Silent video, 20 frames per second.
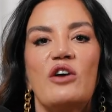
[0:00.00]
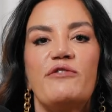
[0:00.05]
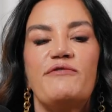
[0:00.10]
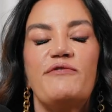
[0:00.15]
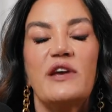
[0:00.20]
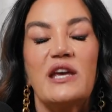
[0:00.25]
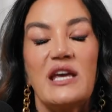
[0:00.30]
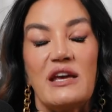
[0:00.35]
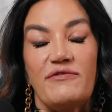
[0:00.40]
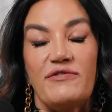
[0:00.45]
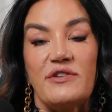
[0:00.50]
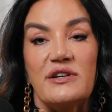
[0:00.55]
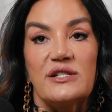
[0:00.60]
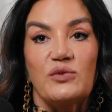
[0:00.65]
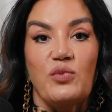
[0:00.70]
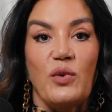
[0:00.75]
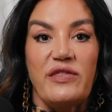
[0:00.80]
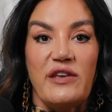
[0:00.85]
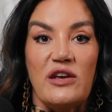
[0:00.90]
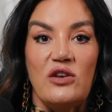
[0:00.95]
forgiveness
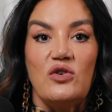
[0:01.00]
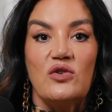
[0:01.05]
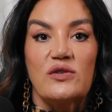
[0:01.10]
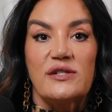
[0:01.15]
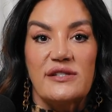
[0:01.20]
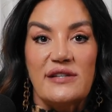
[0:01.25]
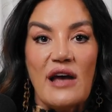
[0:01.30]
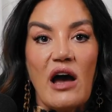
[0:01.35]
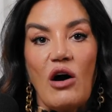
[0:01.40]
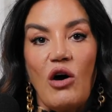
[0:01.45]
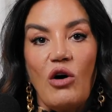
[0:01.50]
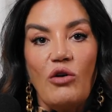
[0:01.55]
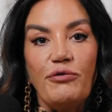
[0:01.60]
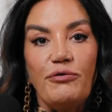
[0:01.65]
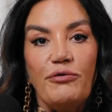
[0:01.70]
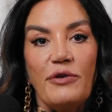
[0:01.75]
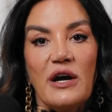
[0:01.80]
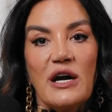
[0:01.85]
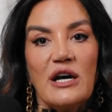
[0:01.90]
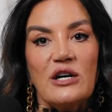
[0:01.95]
within yourself
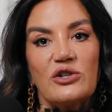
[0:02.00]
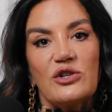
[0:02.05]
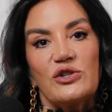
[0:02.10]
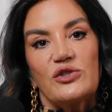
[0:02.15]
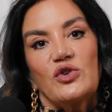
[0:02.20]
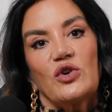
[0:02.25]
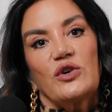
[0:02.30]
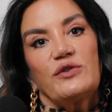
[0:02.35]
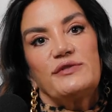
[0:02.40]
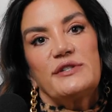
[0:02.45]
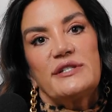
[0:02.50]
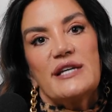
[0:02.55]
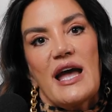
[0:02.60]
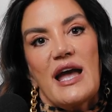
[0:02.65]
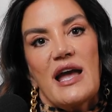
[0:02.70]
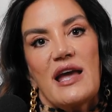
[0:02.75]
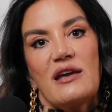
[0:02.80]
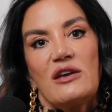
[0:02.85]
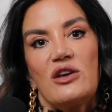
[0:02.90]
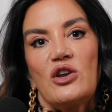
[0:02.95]
to sort of
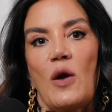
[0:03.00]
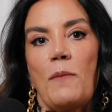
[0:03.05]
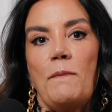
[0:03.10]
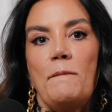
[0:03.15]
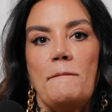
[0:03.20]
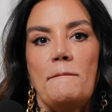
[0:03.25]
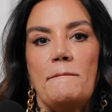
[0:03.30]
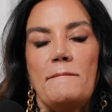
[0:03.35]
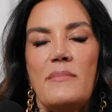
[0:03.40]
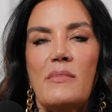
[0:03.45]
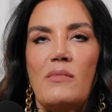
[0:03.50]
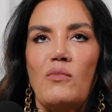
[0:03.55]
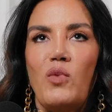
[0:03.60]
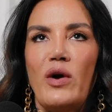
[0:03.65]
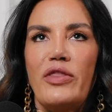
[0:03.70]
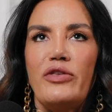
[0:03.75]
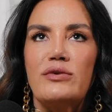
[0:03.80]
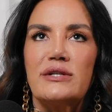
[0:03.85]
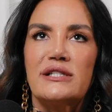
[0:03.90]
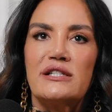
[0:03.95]
say,
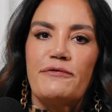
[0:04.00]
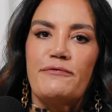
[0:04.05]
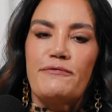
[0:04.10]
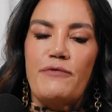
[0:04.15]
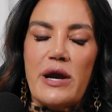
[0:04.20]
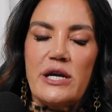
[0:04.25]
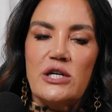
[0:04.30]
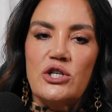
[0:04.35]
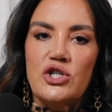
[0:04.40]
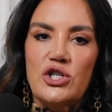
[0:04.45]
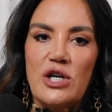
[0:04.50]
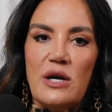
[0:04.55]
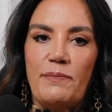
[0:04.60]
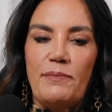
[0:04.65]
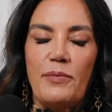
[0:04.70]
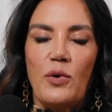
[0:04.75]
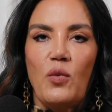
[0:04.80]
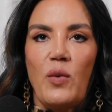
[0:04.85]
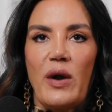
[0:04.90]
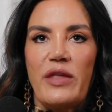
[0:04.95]
whether it's a friendship
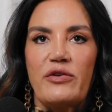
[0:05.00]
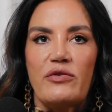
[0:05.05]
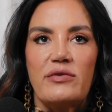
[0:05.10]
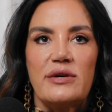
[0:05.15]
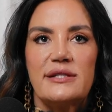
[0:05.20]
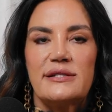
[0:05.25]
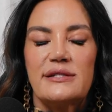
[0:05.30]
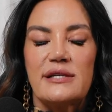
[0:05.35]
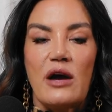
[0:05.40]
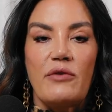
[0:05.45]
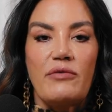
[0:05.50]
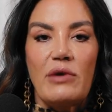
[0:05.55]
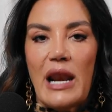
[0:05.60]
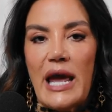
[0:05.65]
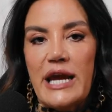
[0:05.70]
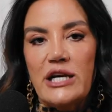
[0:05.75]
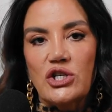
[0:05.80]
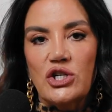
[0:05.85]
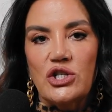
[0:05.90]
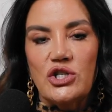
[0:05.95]
or whether it's a
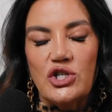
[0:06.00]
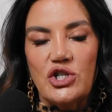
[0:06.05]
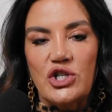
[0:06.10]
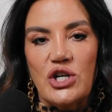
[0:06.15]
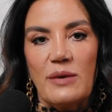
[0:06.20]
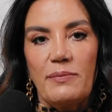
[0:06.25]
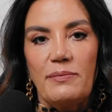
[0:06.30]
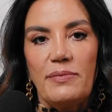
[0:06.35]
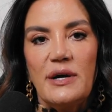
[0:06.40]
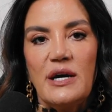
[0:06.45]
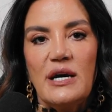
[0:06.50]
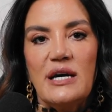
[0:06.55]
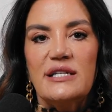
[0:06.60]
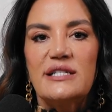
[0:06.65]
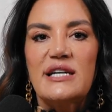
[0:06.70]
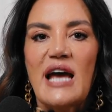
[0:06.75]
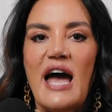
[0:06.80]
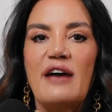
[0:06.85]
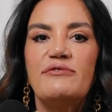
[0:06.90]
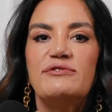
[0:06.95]
relationship,
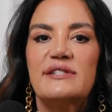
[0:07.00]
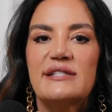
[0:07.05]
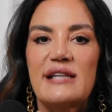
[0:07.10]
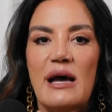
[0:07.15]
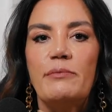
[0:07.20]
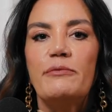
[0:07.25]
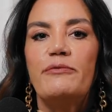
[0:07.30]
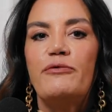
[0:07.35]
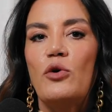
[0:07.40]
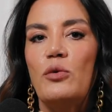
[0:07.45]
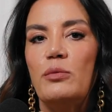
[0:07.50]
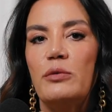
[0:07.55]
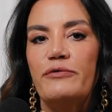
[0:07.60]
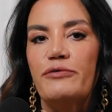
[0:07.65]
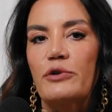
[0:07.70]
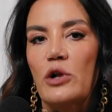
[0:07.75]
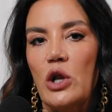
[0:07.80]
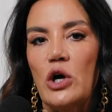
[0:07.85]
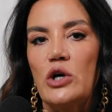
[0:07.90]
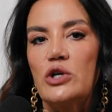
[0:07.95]
to have some form of
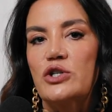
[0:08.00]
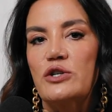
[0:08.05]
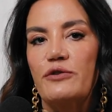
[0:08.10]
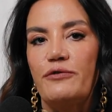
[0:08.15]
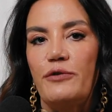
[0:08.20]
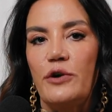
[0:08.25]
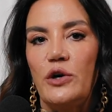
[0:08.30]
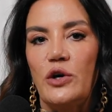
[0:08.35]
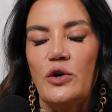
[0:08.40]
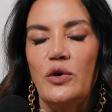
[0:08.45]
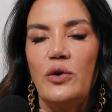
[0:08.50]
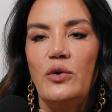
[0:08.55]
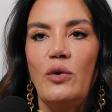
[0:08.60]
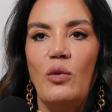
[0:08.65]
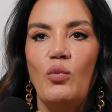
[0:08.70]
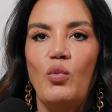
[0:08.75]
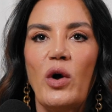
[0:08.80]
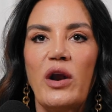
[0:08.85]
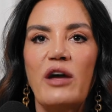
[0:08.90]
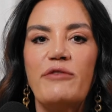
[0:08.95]
closure for you.
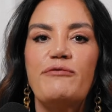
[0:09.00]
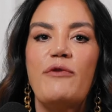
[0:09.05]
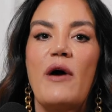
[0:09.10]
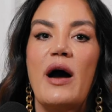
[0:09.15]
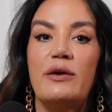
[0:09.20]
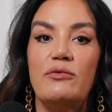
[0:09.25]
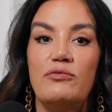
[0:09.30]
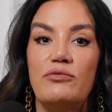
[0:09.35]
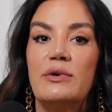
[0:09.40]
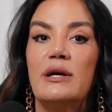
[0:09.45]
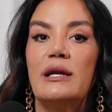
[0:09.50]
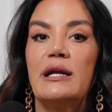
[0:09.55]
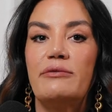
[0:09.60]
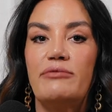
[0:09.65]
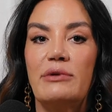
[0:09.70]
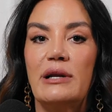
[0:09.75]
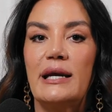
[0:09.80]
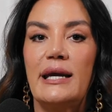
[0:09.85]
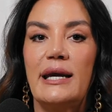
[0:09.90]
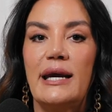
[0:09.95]
What I find really,
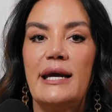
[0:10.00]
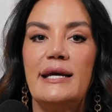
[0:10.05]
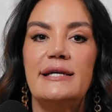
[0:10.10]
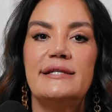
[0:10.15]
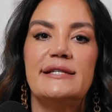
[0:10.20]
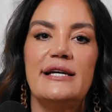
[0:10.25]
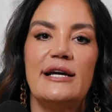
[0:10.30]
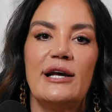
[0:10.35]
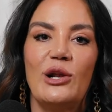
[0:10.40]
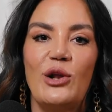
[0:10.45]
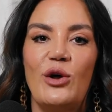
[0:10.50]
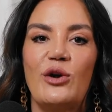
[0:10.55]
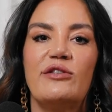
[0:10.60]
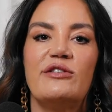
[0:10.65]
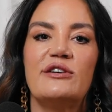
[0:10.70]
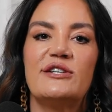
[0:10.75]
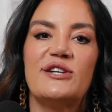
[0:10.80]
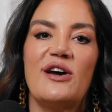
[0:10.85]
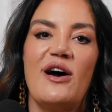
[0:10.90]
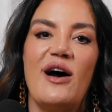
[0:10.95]
really easy a lot of
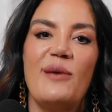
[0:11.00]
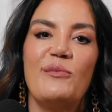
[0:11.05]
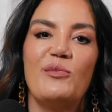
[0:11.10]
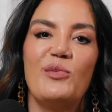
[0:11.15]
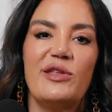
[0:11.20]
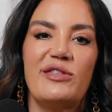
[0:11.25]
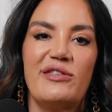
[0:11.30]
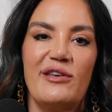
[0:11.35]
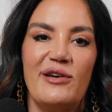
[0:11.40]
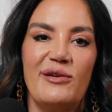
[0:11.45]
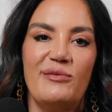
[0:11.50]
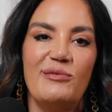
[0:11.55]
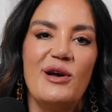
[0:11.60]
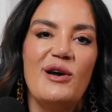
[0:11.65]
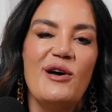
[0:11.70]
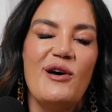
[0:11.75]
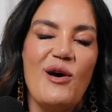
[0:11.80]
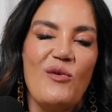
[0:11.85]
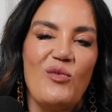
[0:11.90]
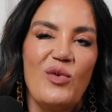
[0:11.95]
the time
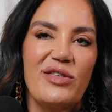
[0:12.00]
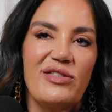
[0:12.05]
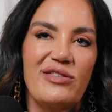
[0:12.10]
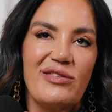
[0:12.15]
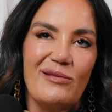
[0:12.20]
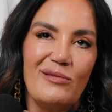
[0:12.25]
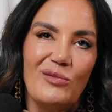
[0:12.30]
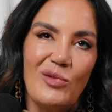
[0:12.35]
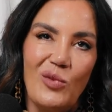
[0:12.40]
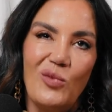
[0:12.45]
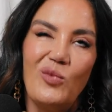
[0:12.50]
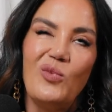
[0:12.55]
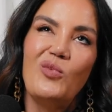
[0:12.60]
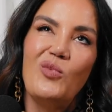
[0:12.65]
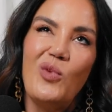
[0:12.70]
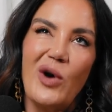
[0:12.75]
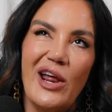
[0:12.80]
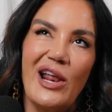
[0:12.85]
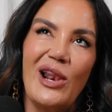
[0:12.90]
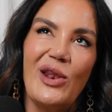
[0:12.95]

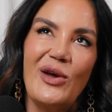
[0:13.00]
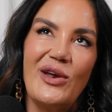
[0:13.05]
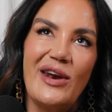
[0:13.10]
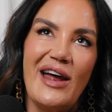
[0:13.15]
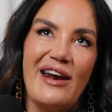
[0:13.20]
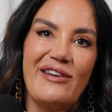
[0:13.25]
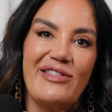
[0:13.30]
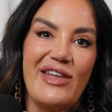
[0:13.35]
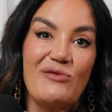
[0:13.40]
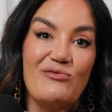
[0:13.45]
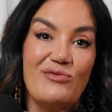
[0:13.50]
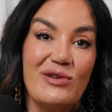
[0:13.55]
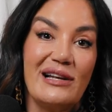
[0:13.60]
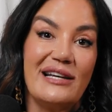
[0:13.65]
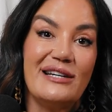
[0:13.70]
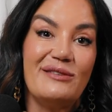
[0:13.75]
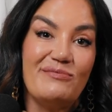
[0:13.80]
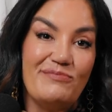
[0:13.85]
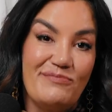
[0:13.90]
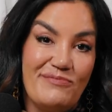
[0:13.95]
what I learned out of that
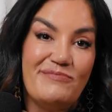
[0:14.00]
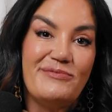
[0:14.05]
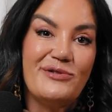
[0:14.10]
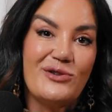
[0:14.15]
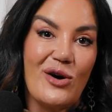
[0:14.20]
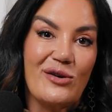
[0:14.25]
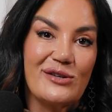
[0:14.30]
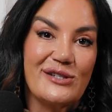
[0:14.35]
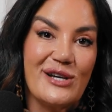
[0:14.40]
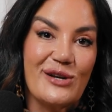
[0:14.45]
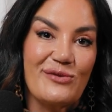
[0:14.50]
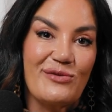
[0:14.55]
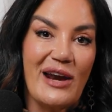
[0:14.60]
really toxic